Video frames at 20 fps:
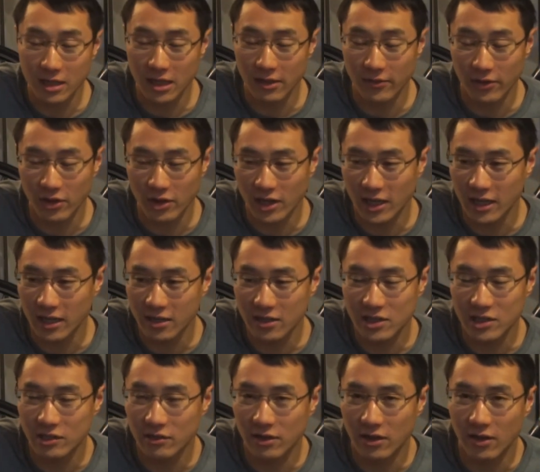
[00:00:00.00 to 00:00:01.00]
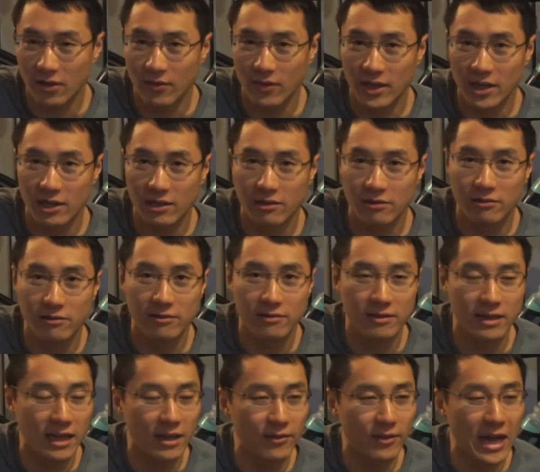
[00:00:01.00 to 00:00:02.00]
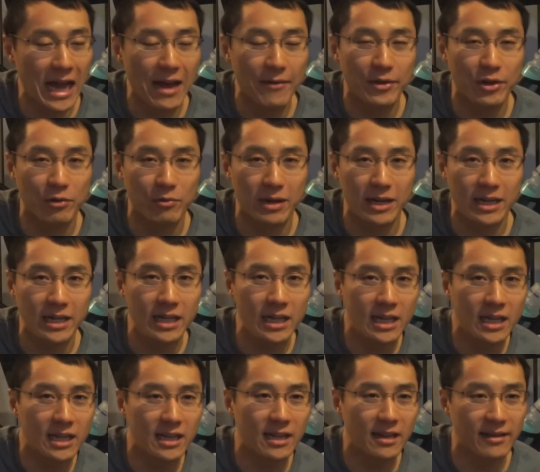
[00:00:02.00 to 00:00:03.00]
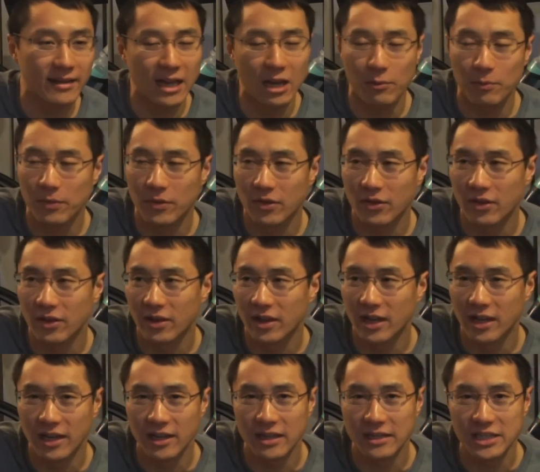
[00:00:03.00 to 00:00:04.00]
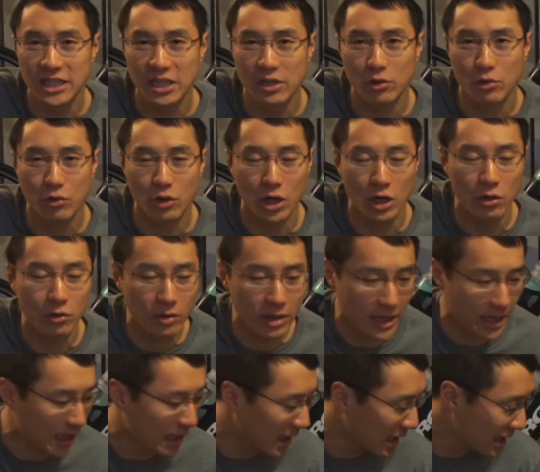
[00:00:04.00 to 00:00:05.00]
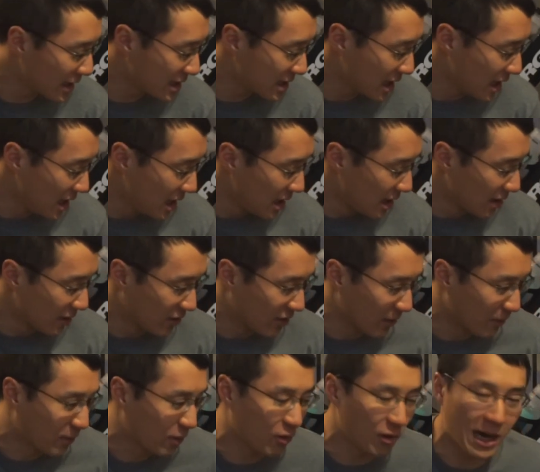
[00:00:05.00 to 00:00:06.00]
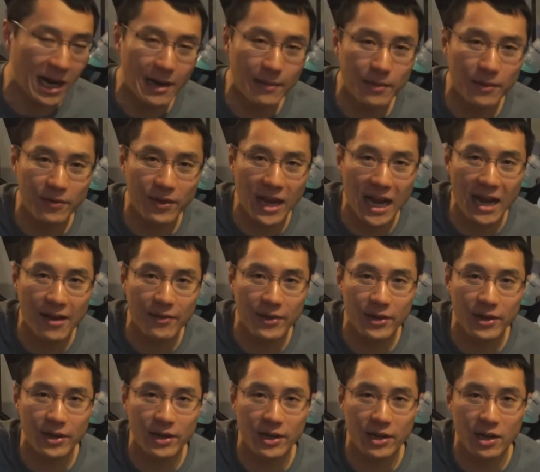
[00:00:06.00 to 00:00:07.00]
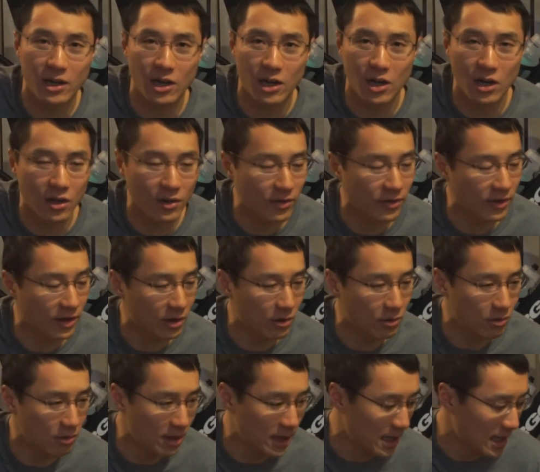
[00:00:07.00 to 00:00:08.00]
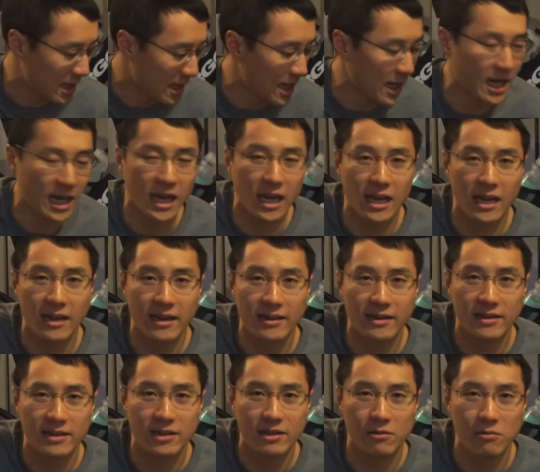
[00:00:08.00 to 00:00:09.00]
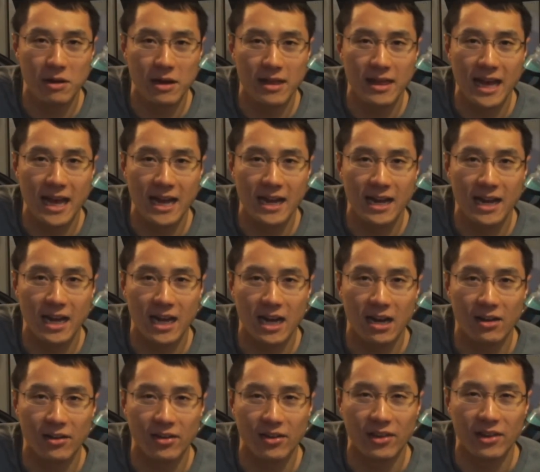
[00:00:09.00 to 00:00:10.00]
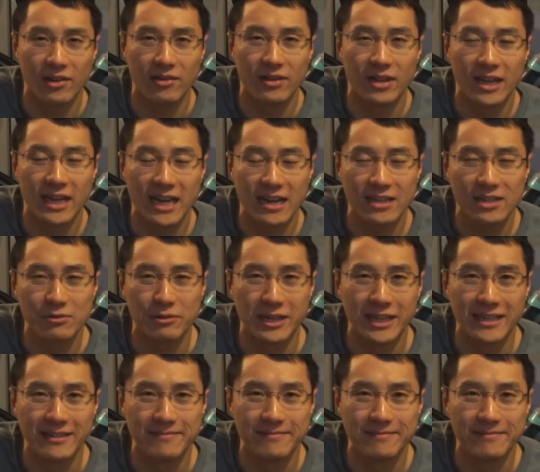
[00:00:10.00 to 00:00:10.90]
Give a like to this video if you haven't already. This helps the channel grow. And subscribe if you haven't also. And with that, I'll see you in the next one.